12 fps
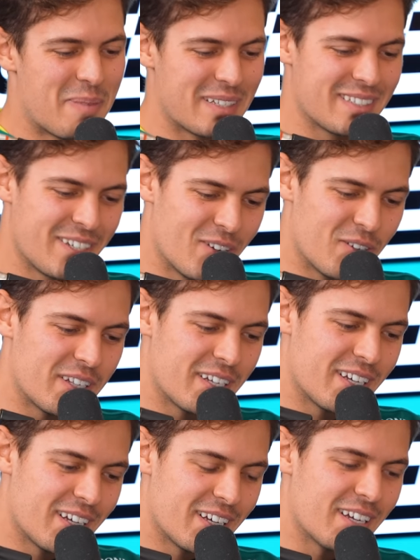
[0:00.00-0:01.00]
but you know
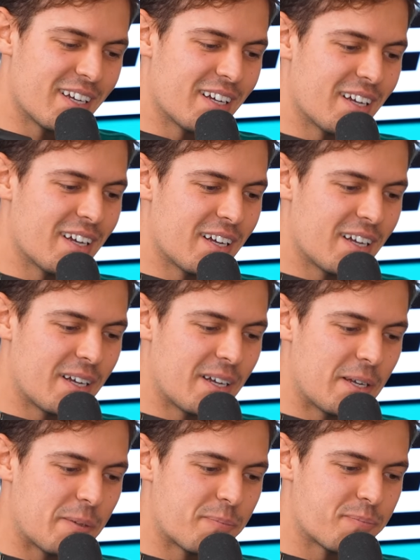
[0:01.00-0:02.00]
the
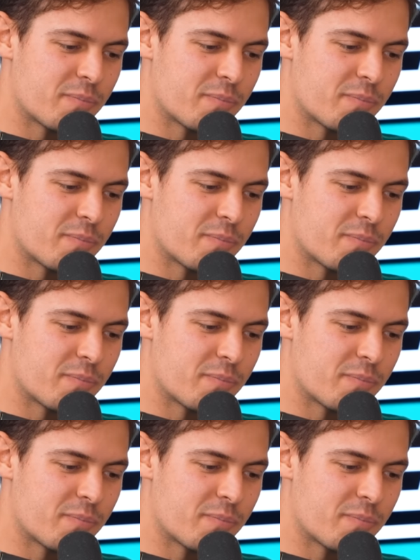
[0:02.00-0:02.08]
uh,